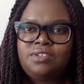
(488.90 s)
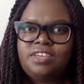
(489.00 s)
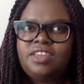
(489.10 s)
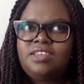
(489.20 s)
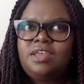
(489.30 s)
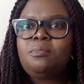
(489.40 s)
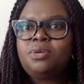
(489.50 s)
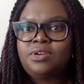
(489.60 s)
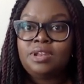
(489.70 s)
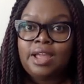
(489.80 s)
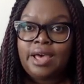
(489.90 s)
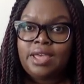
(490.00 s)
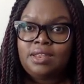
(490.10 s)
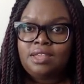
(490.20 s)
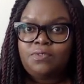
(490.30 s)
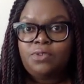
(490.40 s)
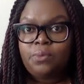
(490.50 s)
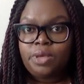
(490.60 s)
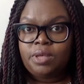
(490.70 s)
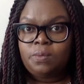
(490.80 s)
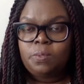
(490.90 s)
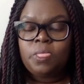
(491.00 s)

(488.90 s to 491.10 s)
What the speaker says: a number in line, if you will.